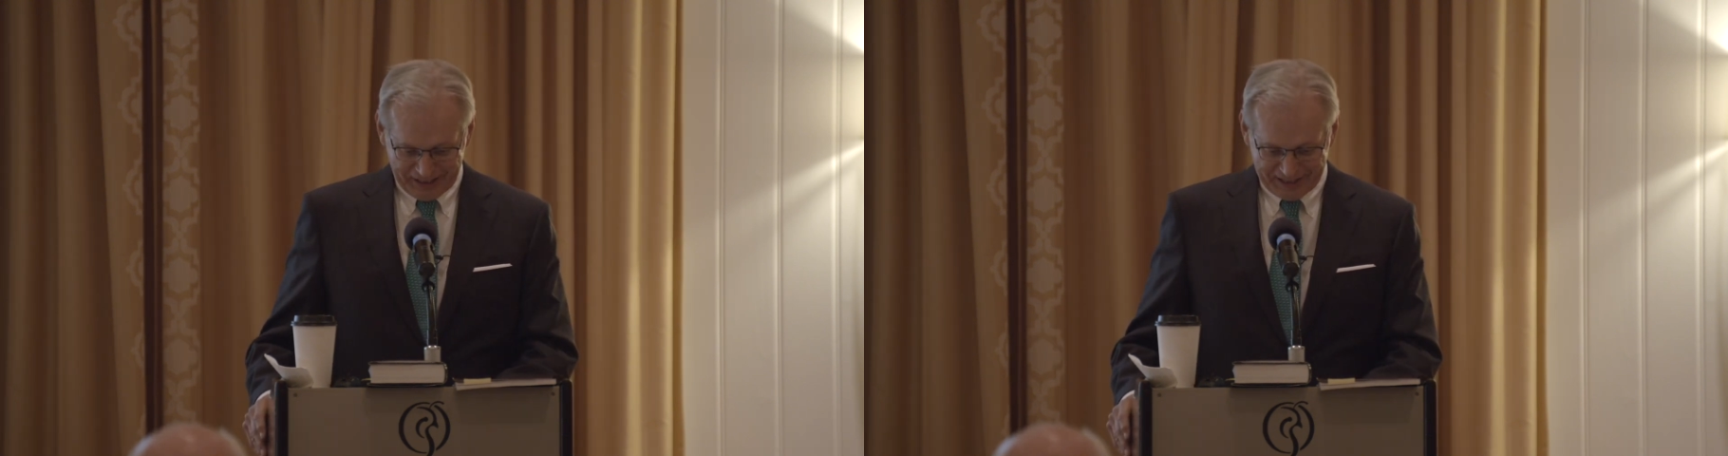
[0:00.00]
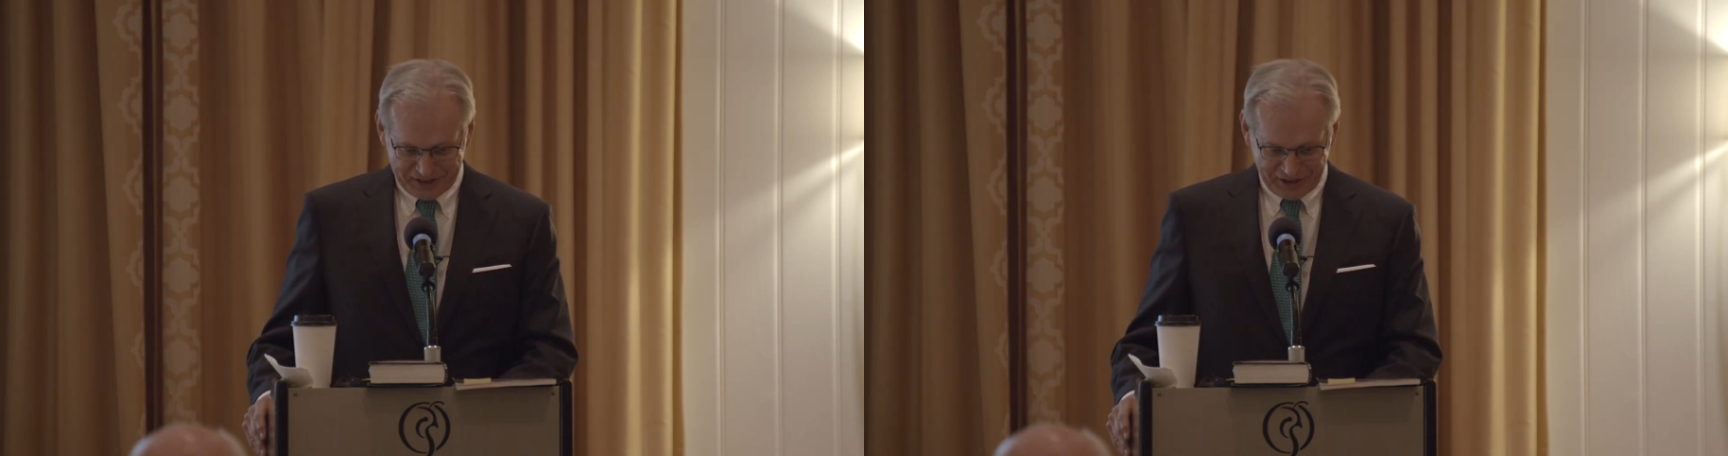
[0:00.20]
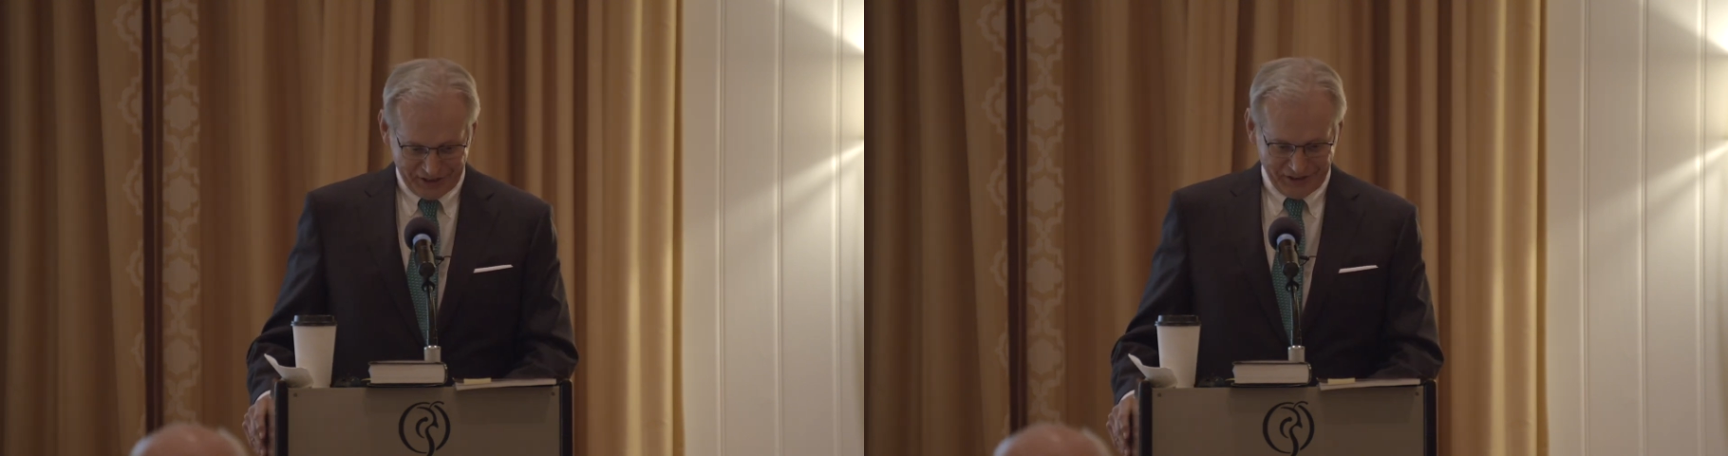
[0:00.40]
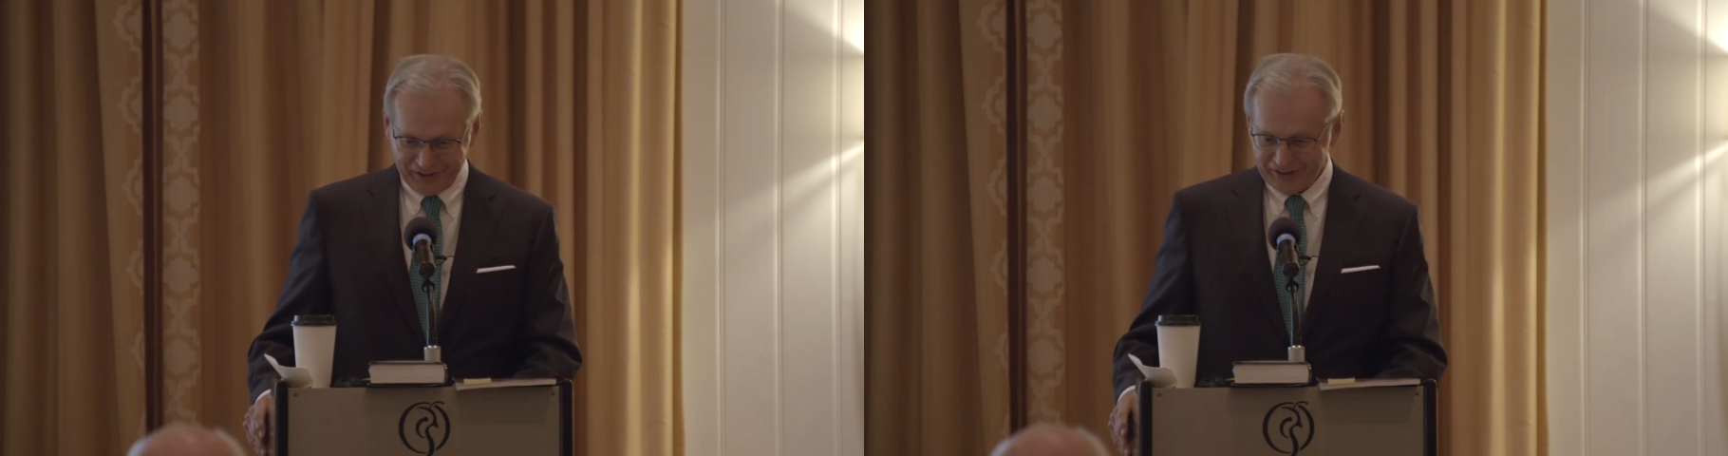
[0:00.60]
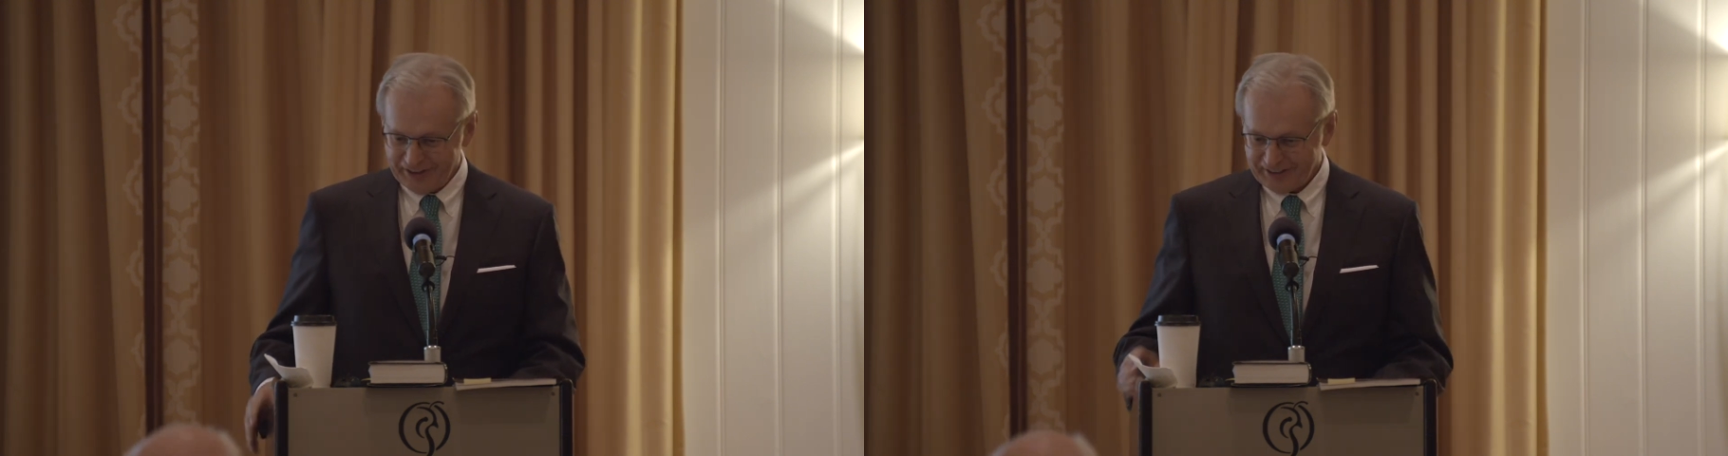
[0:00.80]
got you in
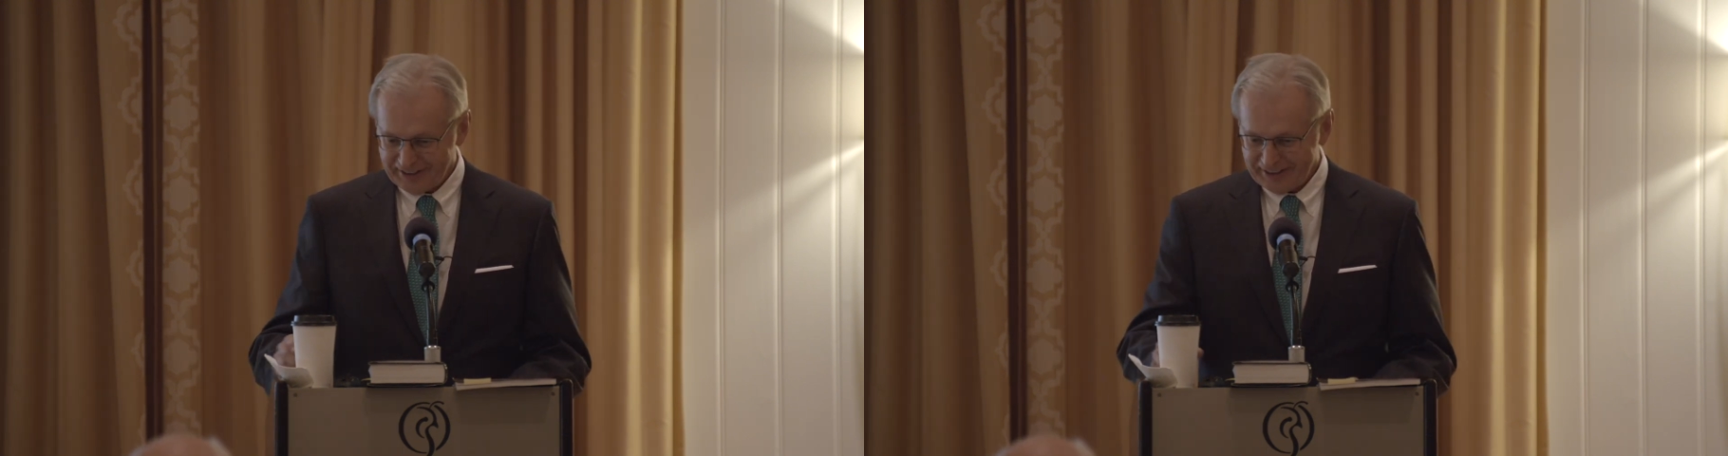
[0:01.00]
here?